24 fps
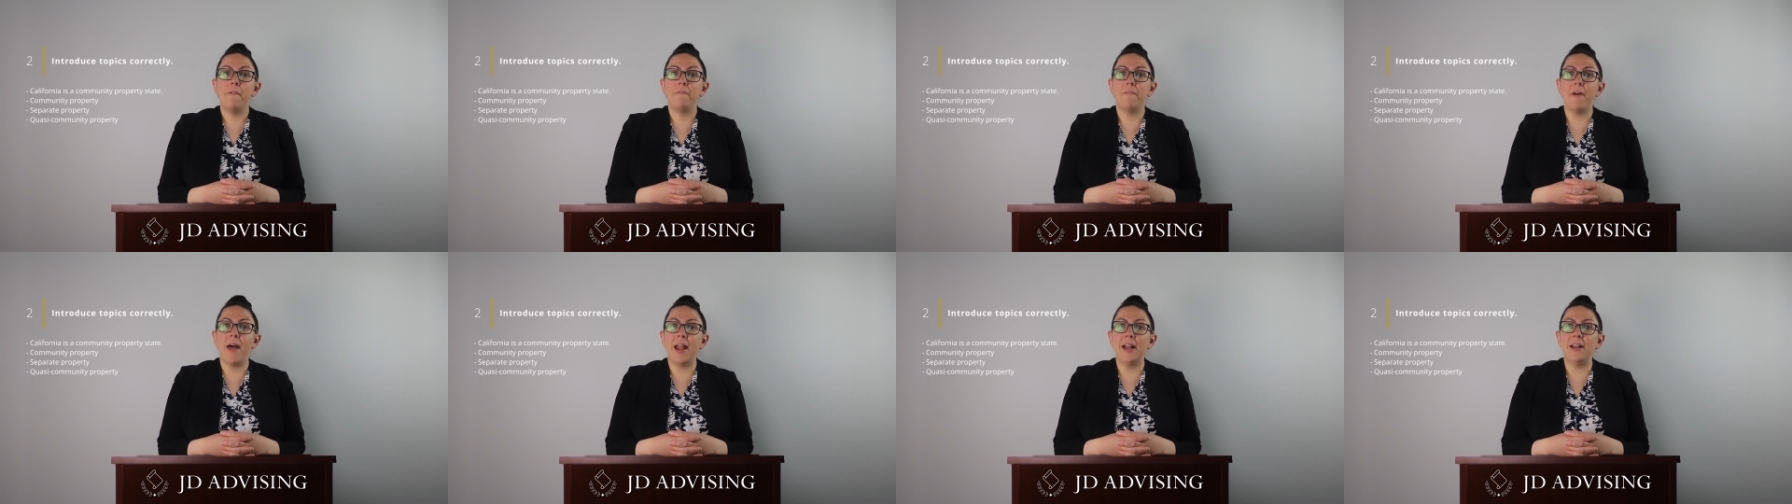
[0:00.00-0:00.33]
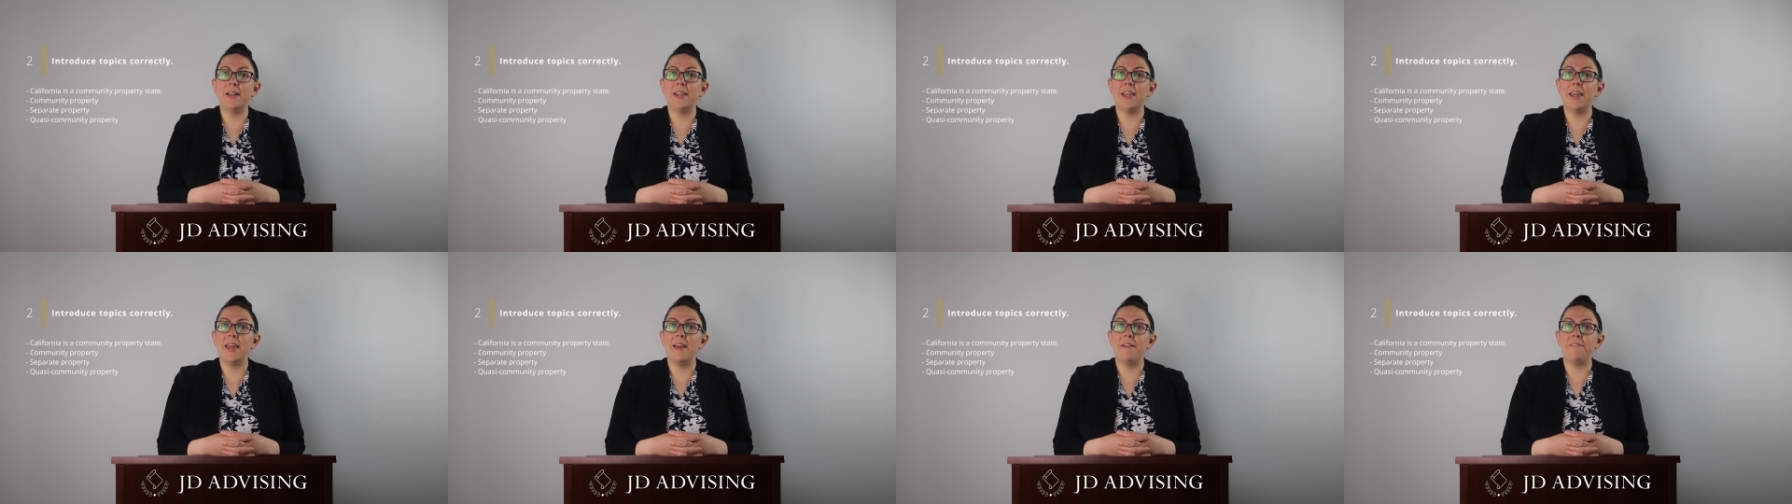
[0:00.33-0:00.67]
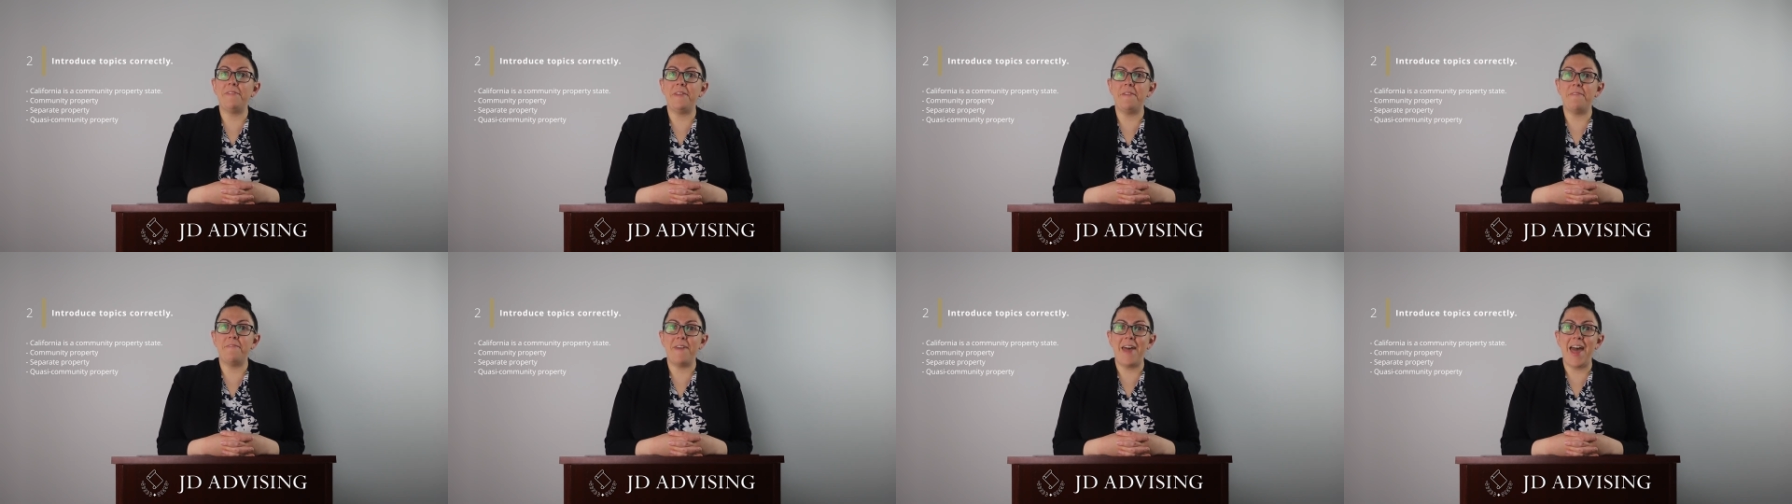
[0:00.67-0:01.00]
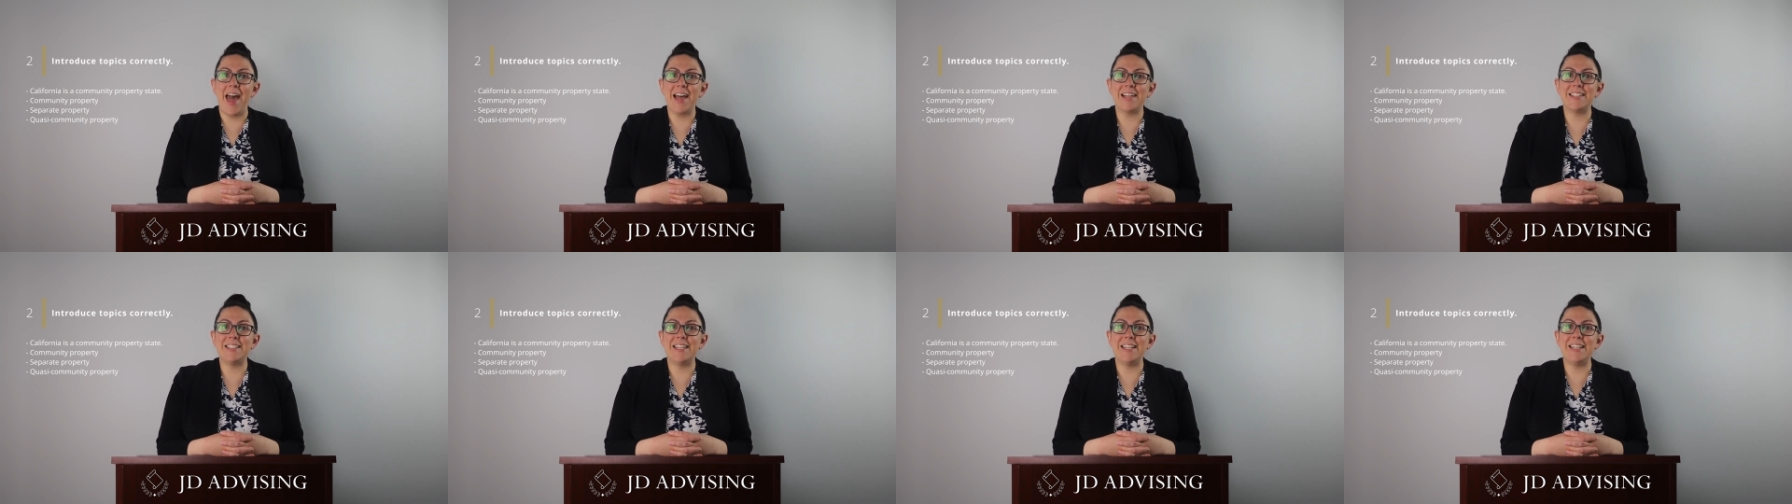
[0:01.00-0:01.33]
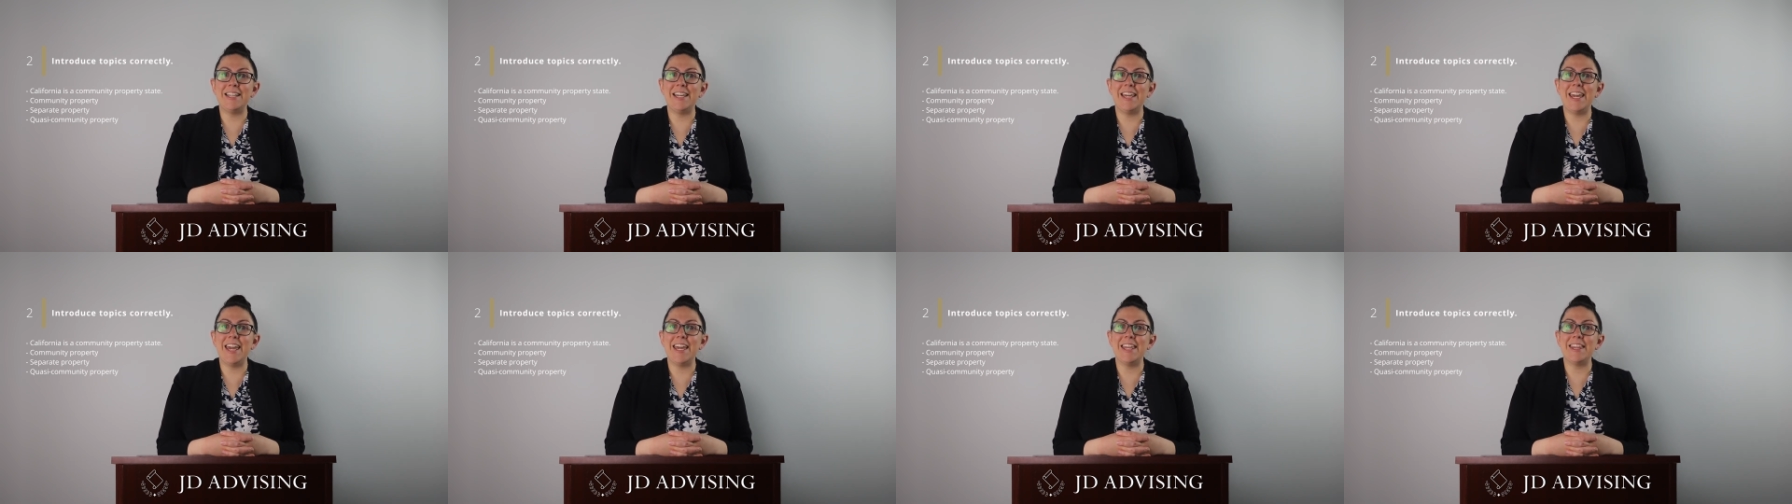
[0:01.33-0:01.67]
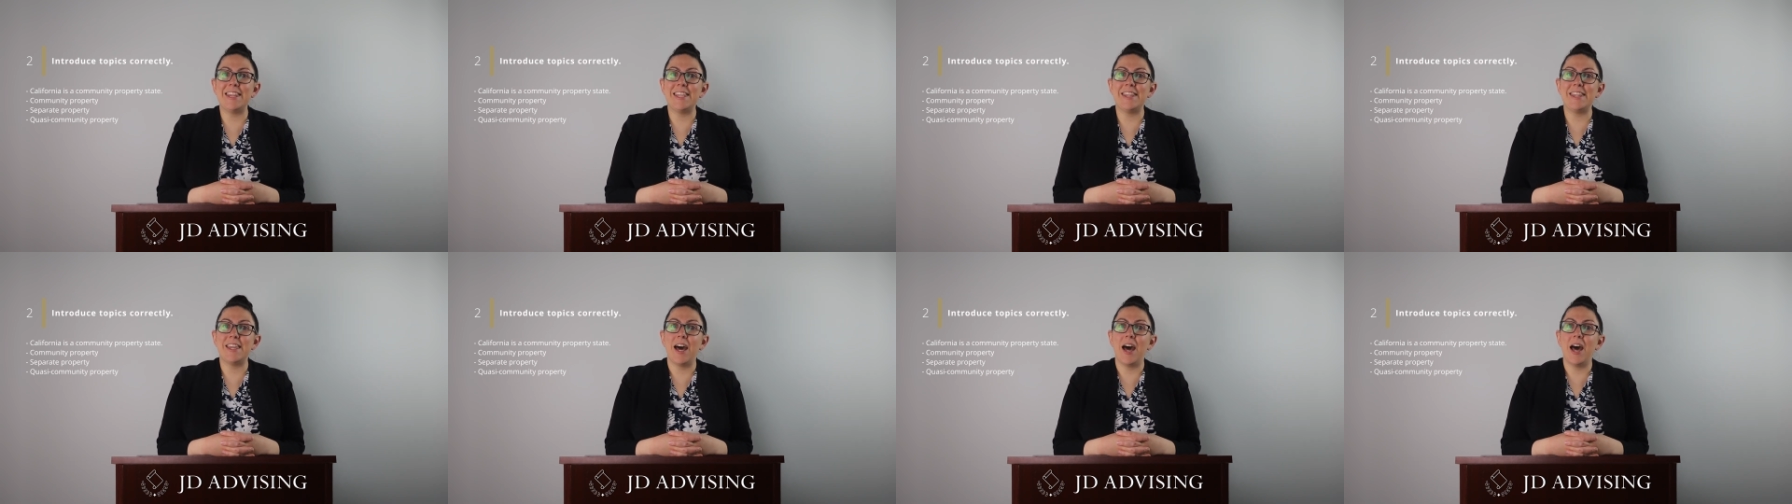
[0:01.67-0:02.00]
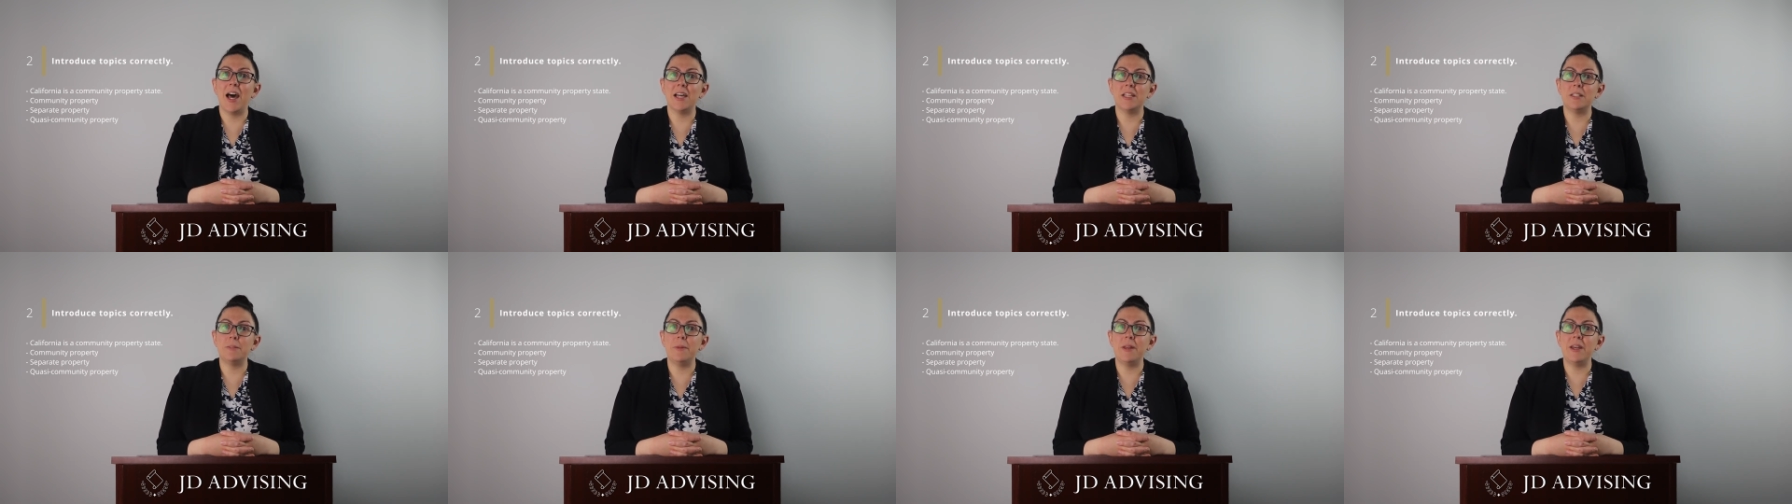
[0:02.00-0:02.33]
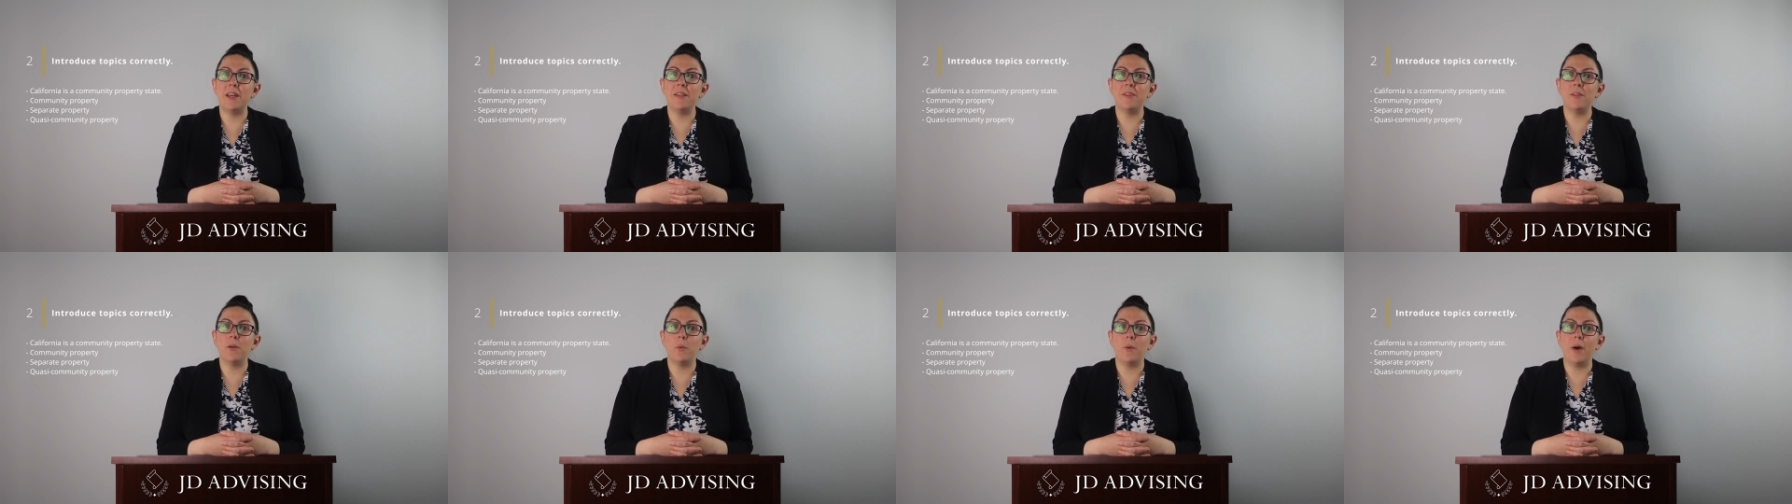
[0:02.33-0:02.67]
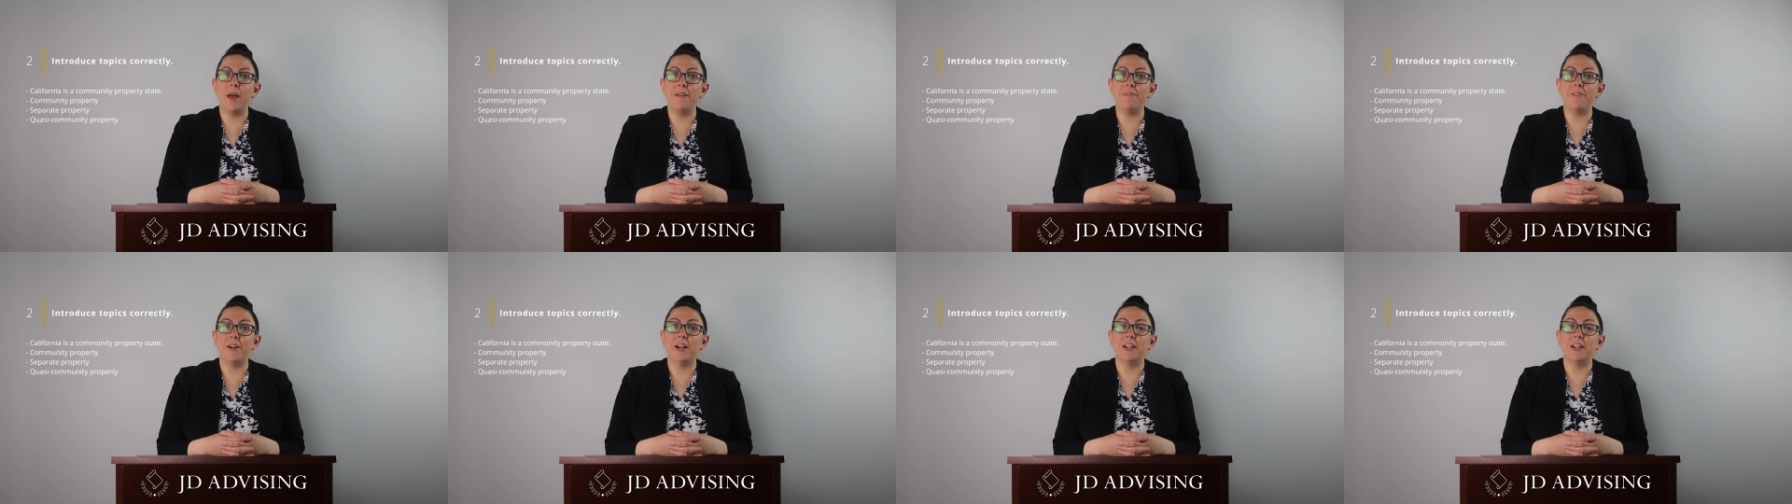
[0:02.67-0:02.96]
Finally, if the facts indicate that the husband and the wife